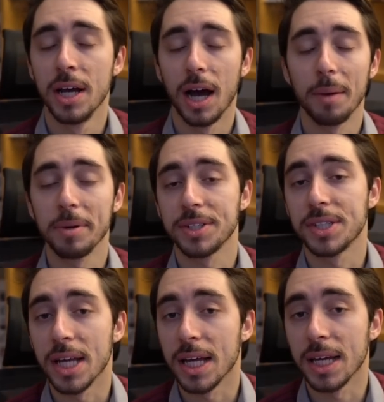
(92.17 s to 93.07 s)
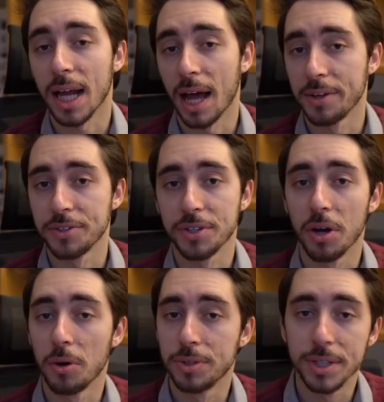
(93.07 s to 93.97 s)
I'm not saying it has to
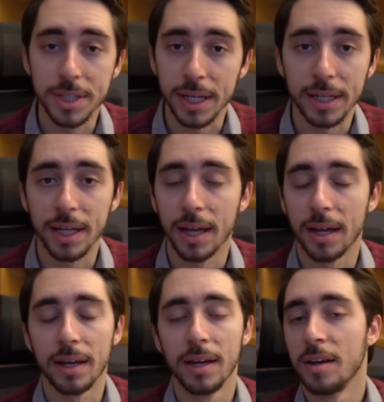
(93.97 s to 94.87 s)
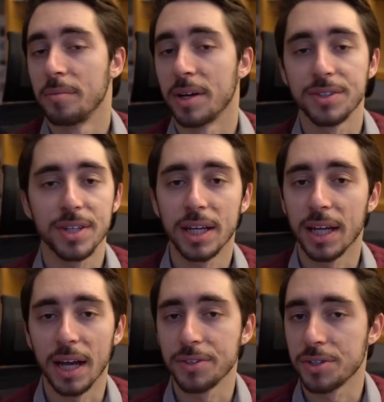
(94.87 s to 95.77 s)
go to 10K. I'm not saying it
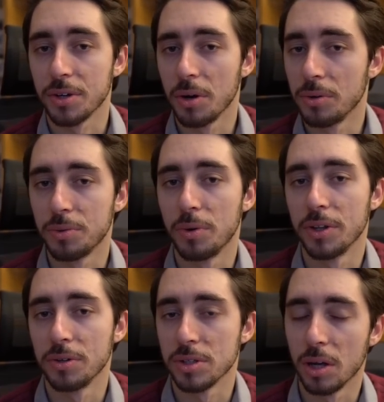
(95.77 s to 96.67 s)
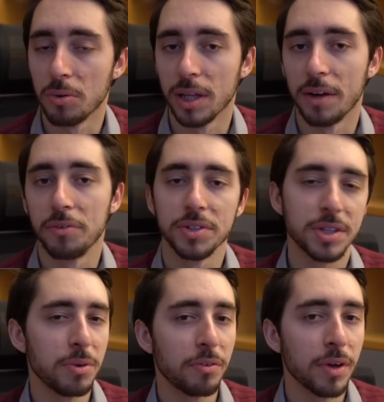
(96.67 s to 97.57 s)
has to go to one of those lower levels
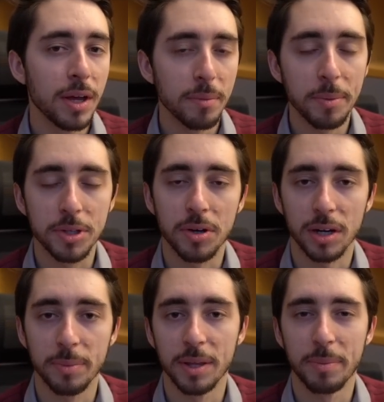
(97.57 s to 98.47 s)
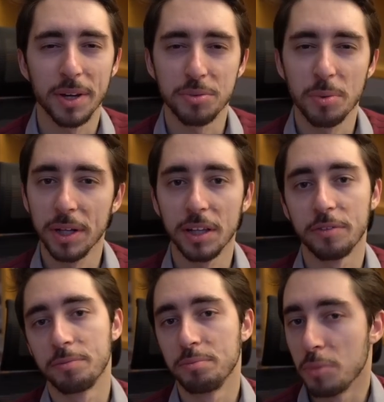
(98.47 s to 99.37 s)
that we've maybe talked about in the past. We
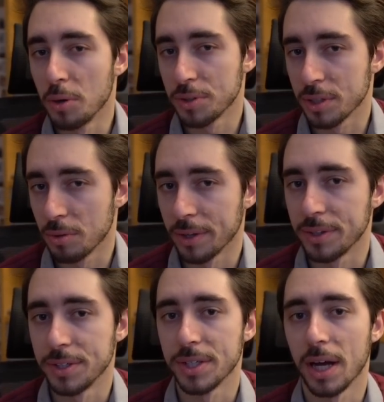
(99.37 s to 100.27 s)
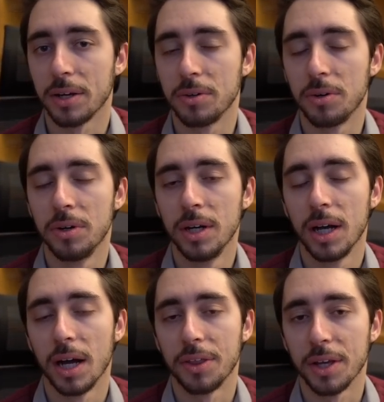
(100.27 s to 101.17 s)
really, most throughout this cycle,
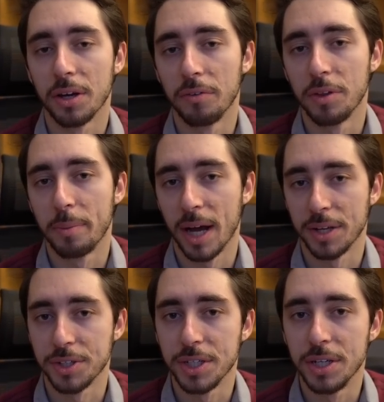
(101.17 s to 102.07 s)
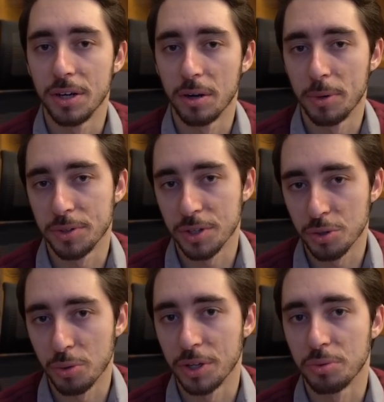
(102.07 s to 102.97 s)
I think over the past year, most of
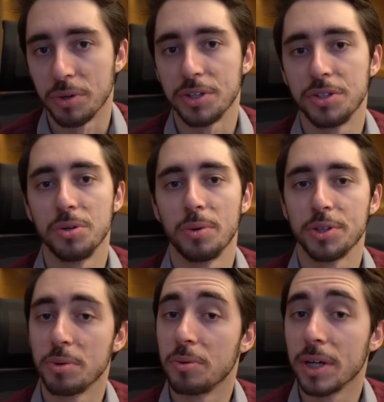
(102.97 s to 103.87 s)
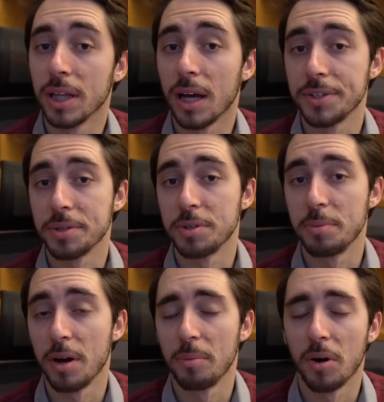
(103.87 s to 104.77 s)
2022, once we realized it was a
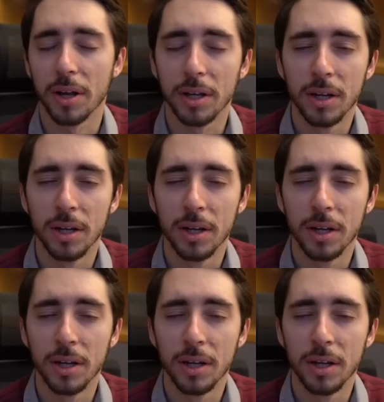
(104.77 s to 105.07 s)
bear market,